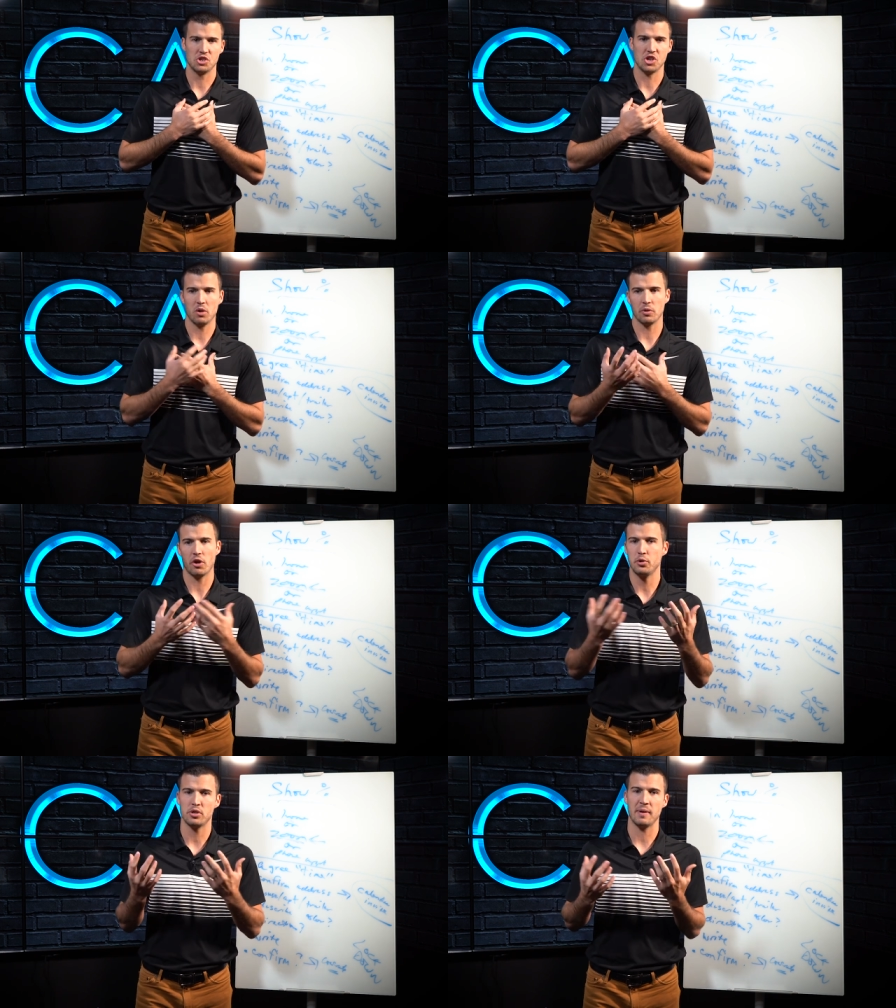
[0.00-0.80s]
John, with
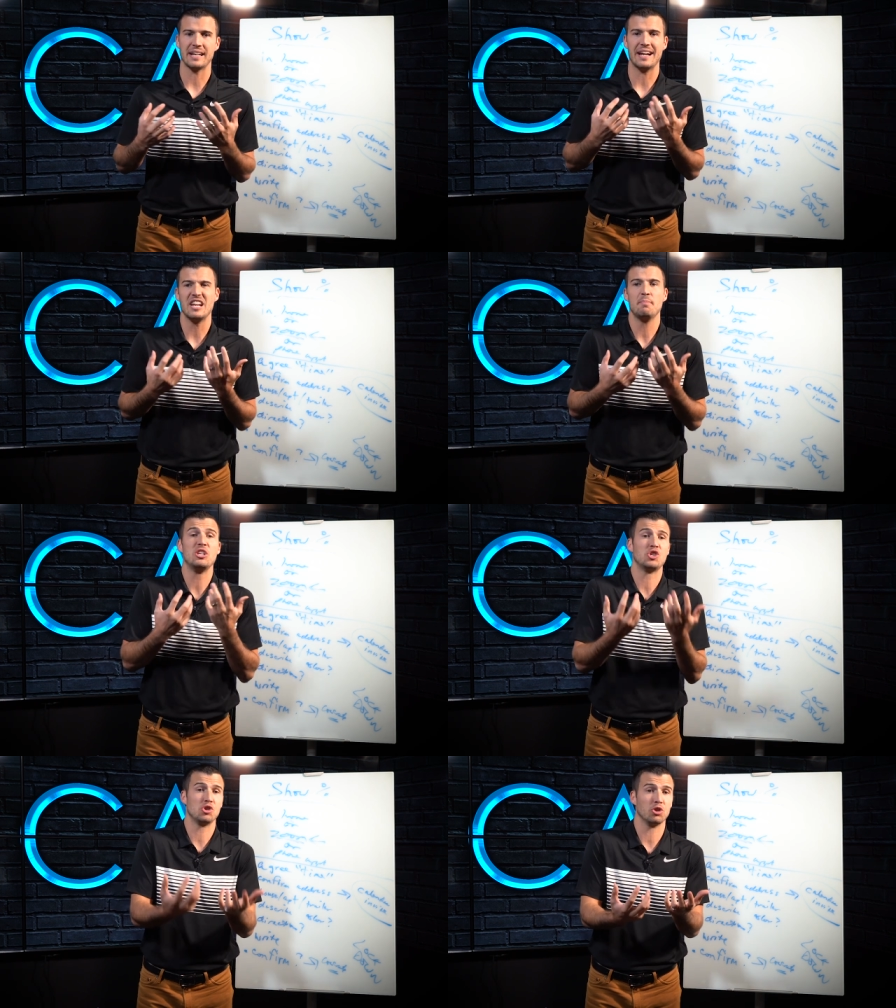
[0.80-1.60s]
all due respect, I need to be
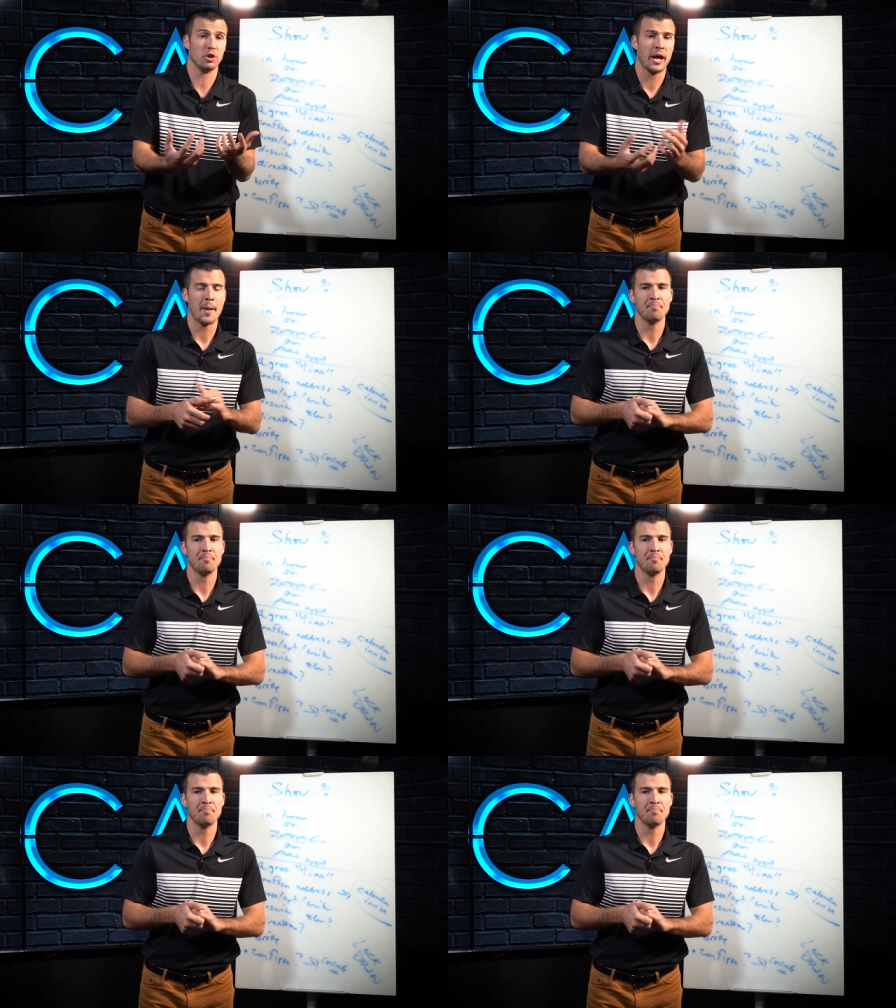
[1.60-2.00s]
sure,